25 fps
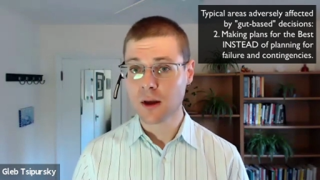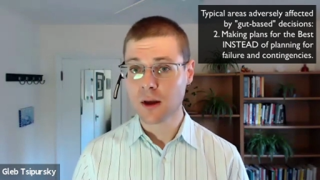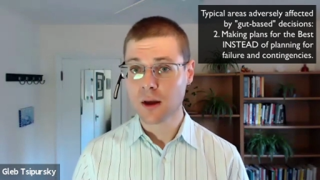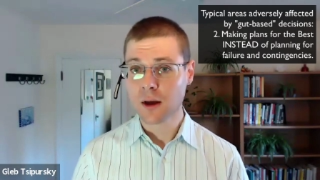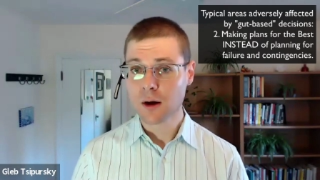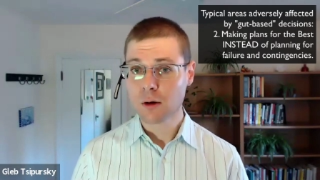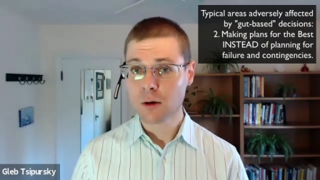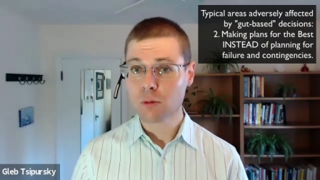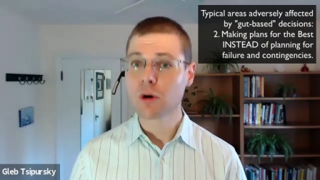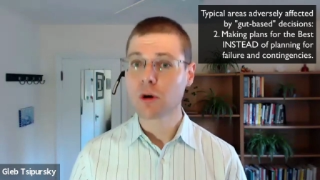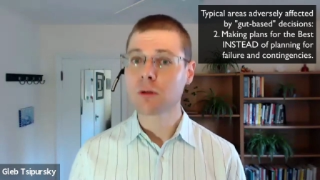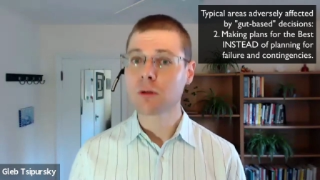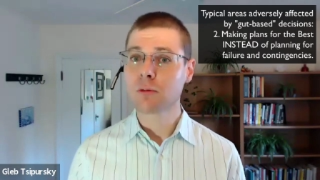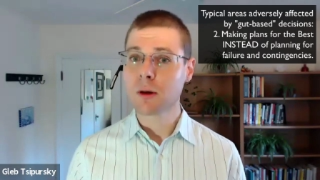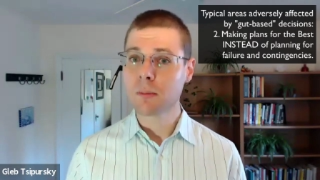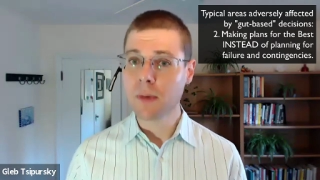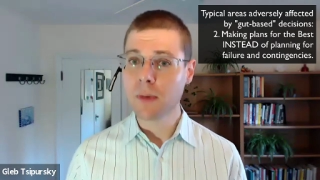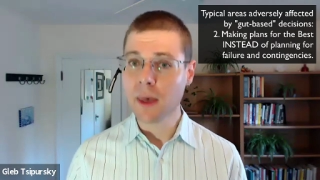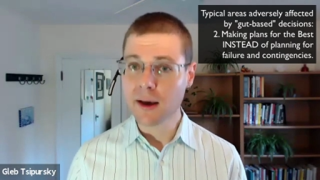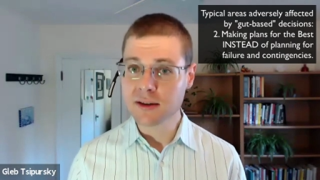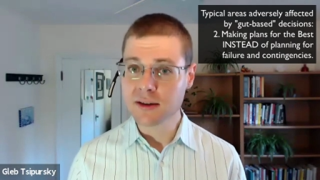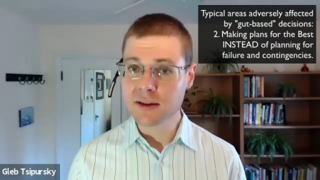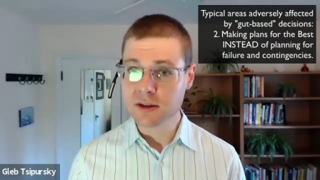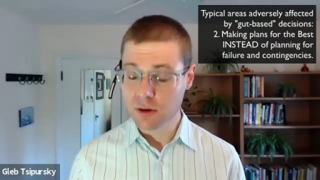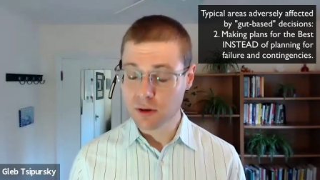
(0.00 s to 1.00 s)
when we
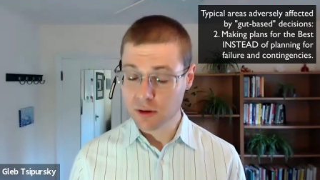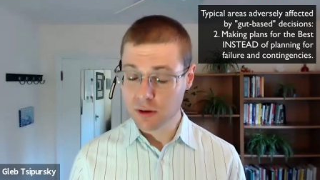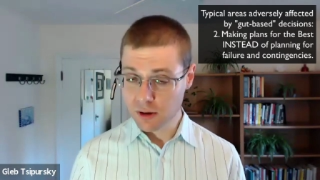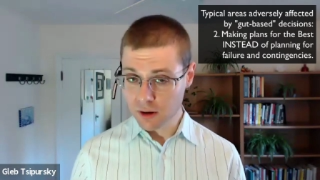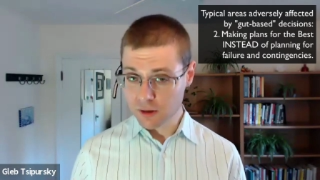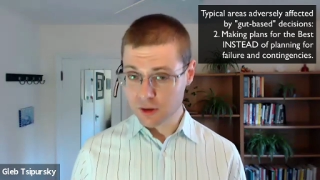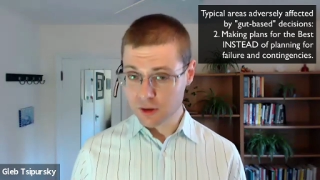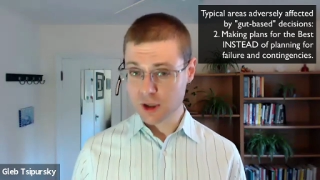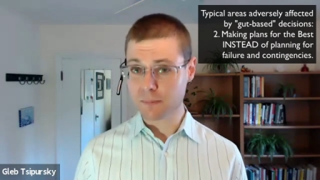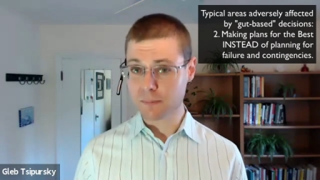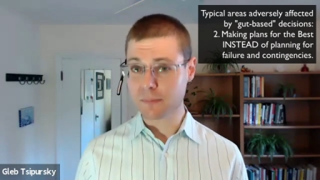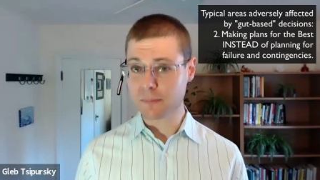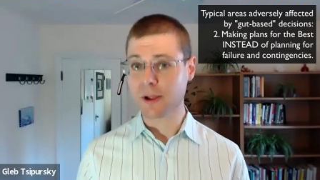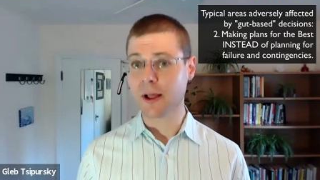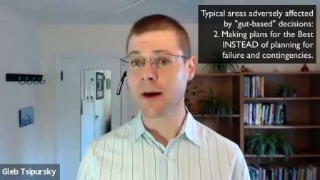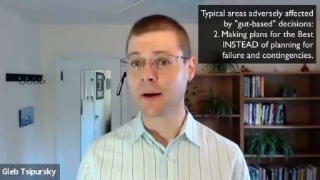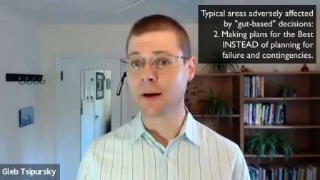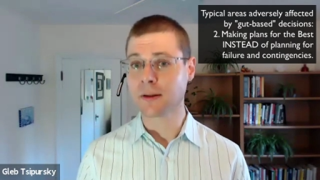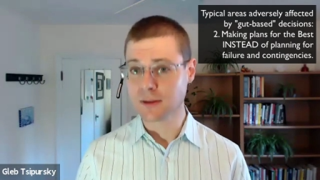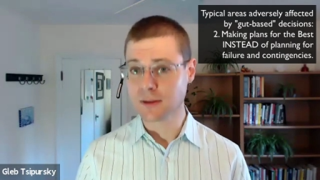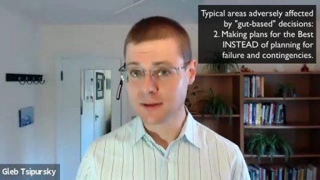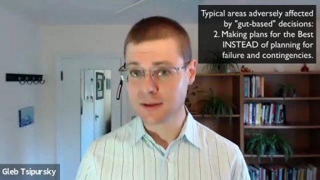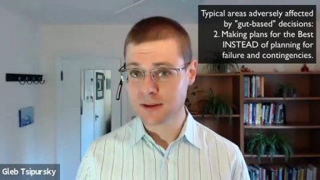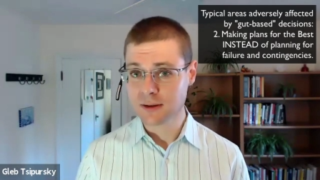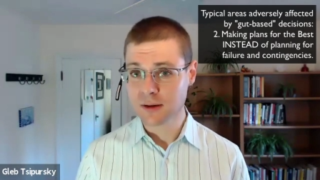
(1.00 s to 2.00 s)
make strategic
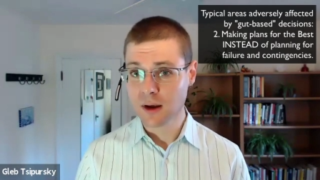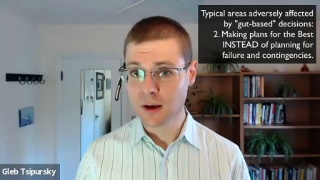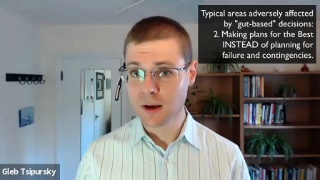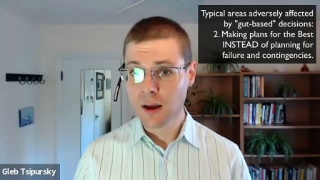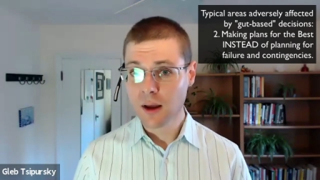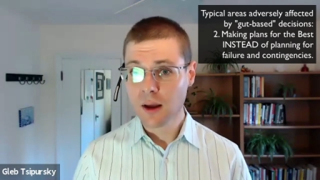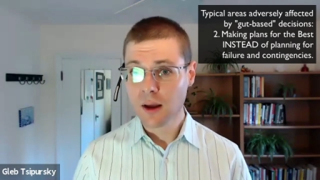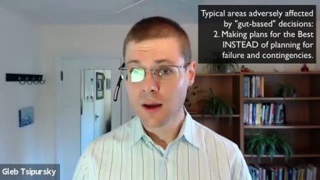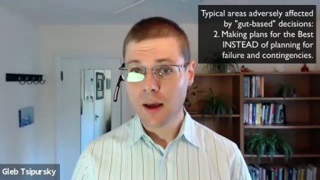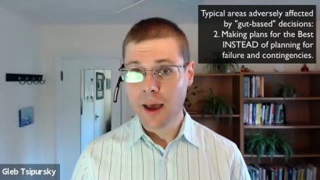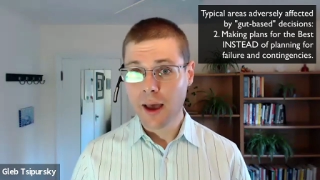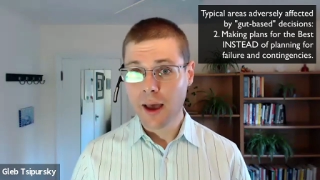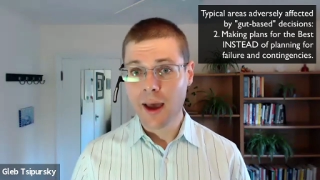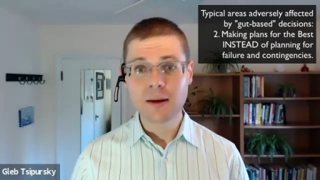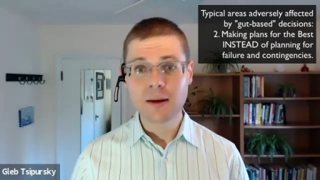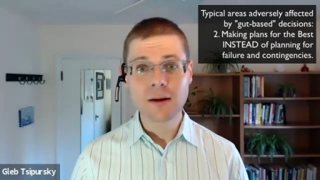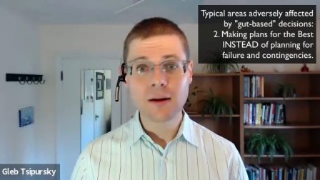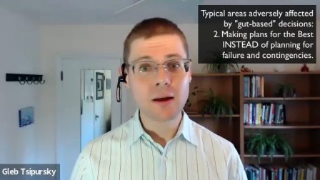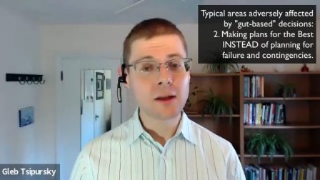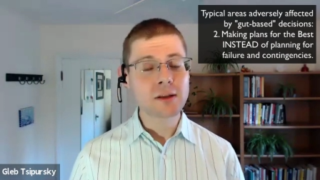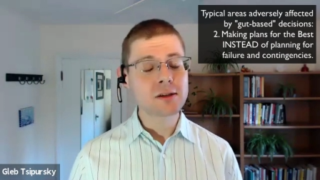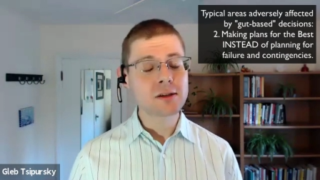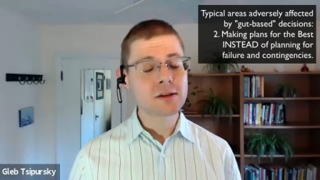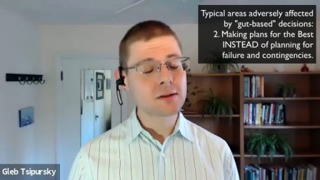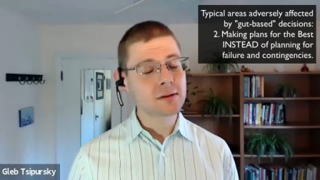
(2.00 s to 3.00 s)
plans. And
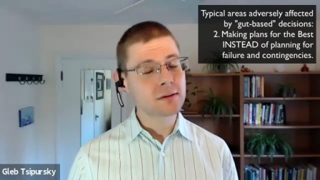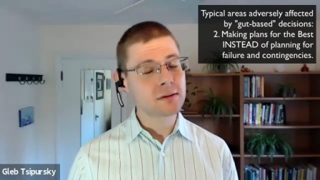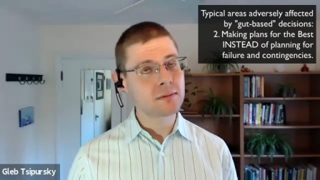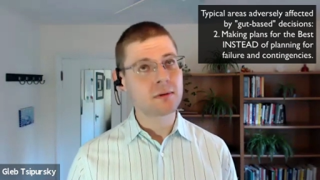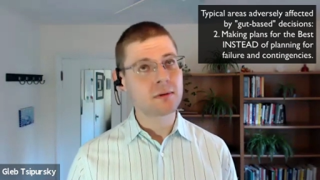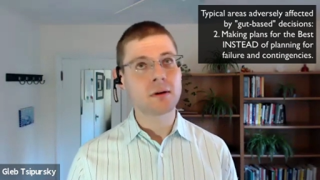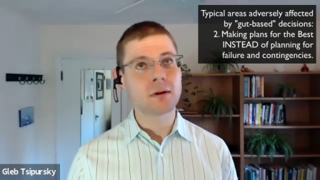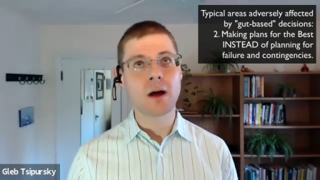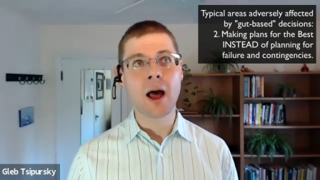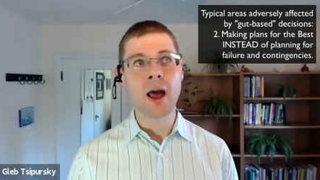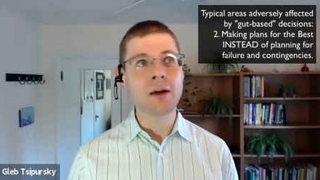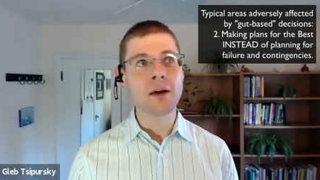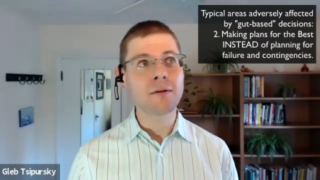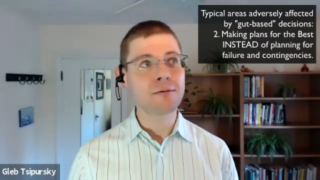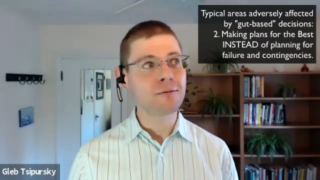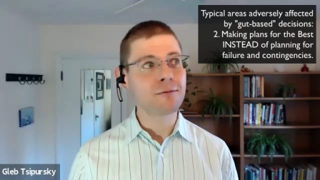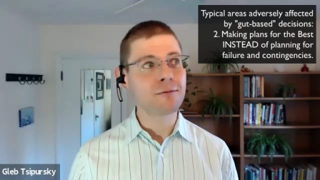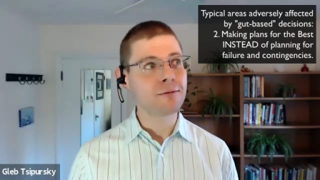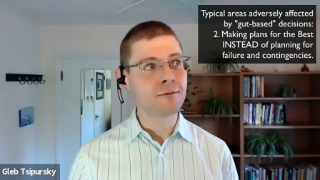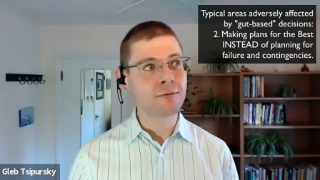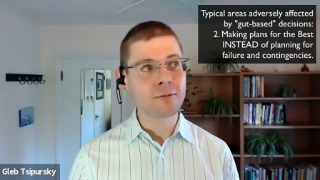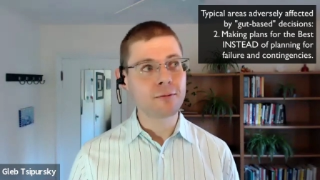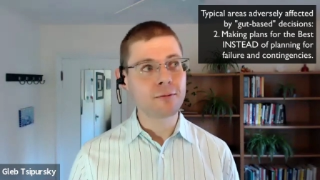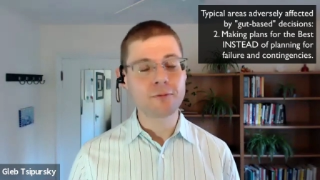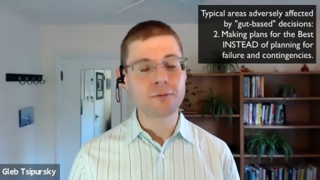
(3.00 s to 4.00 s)
it's, I've
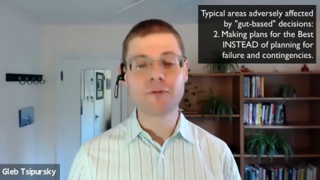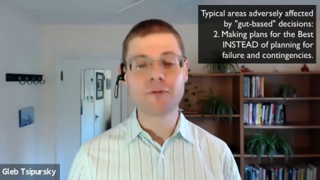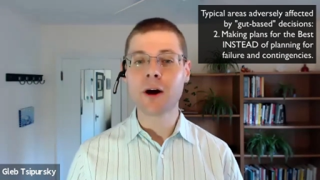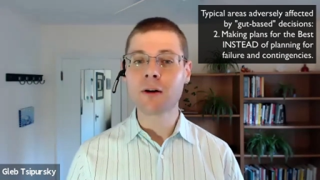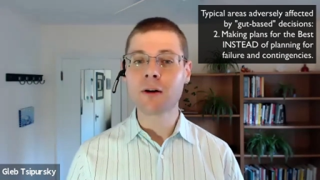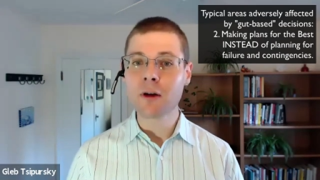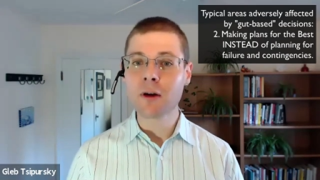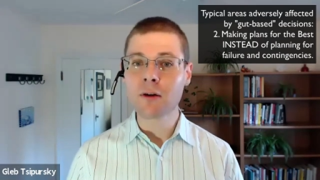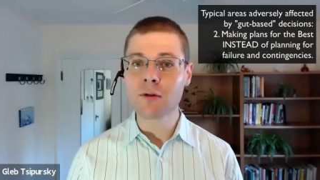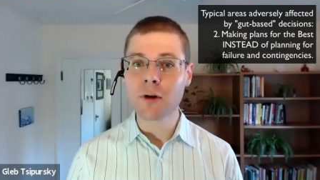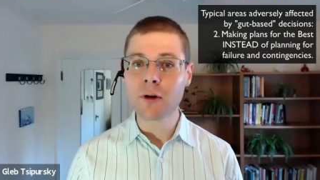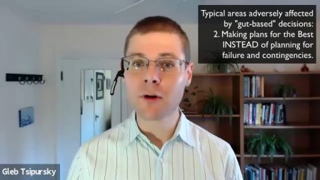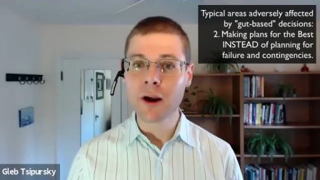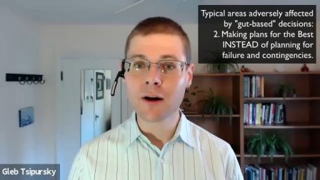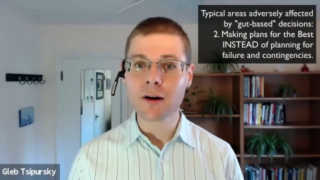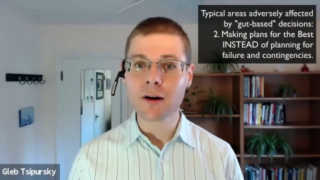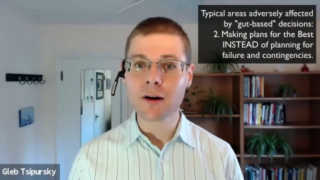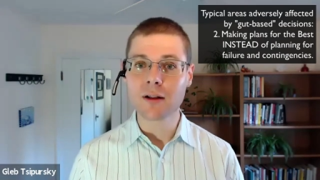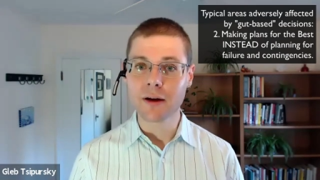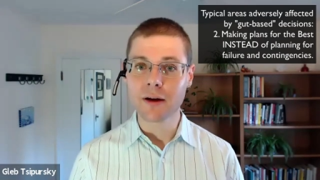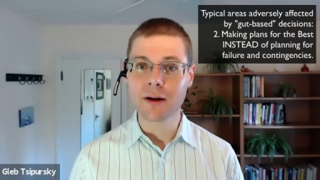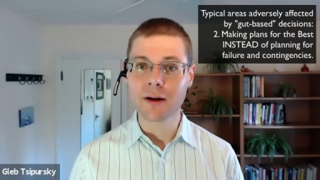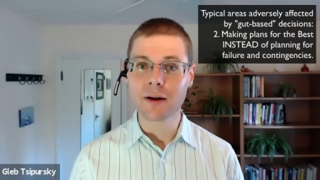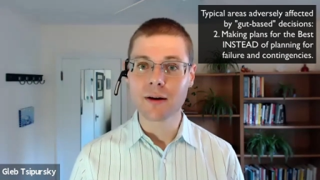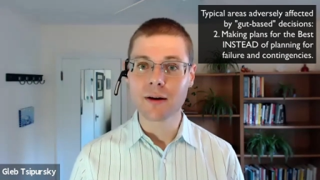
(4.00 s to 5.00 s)
very
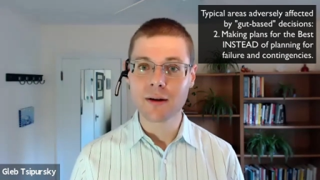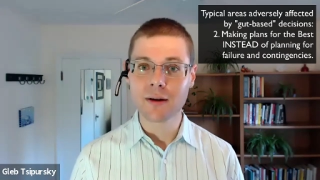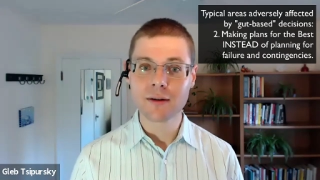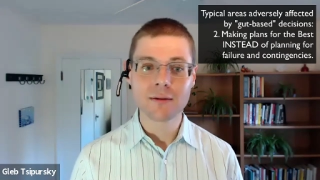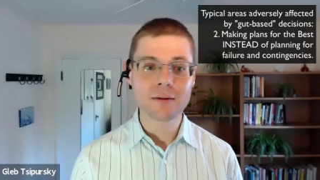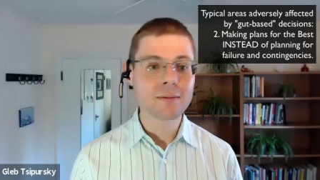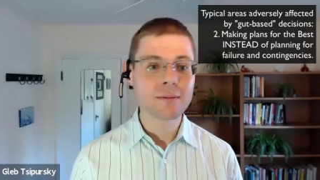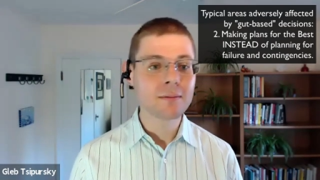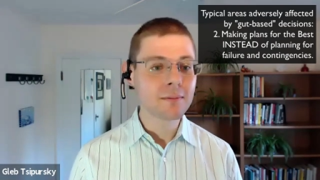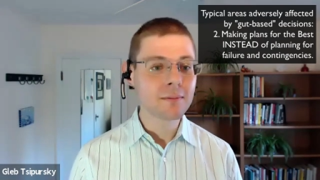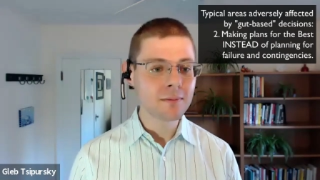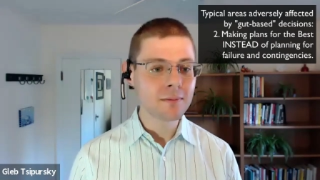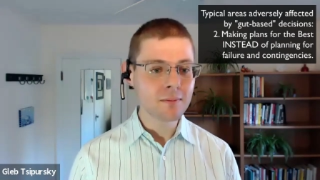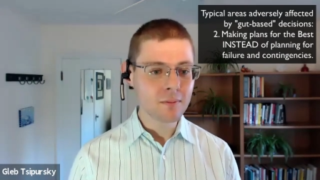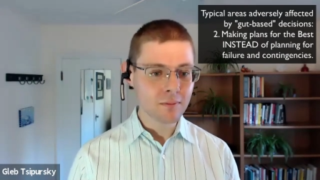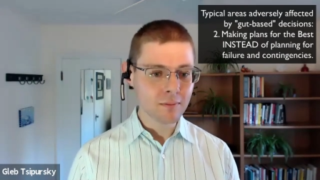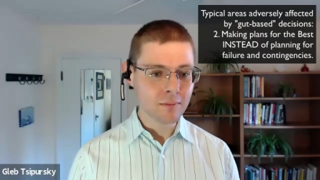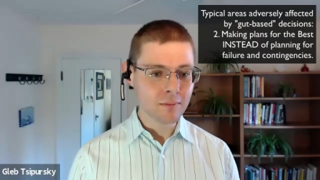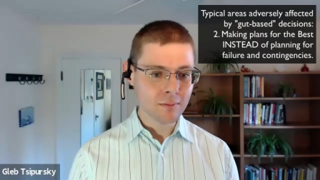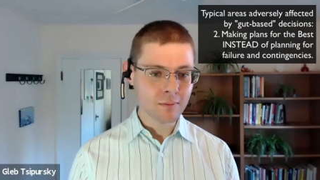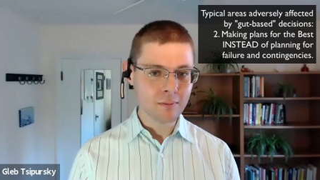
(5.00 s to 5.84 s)
rarely... We mm-hmm. plan